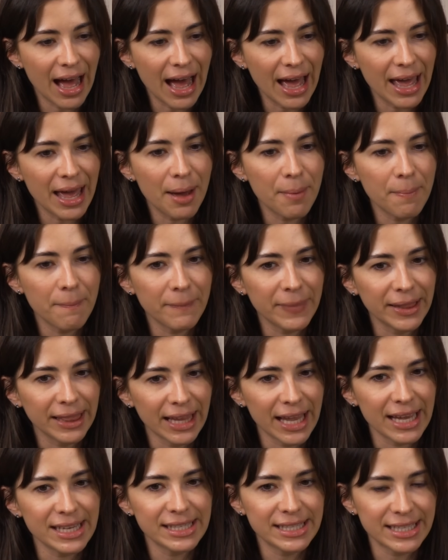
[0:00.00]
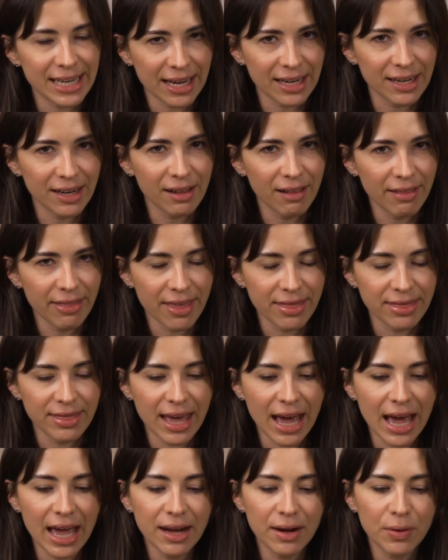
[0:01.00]
I am less technical than
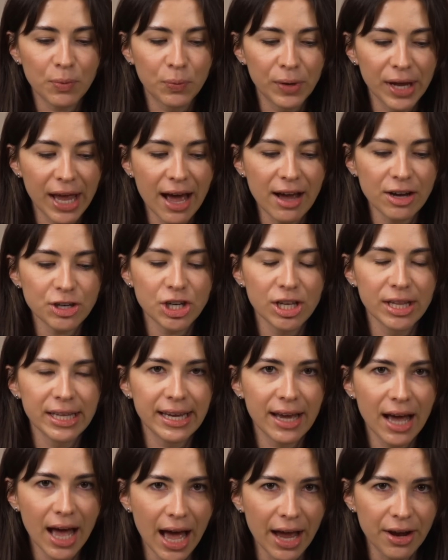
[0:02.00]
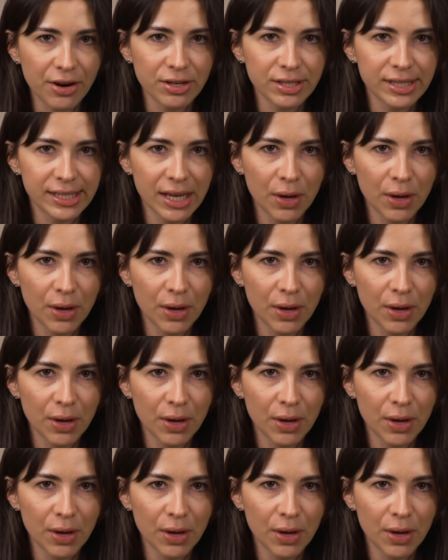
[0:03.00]
that. We actually hired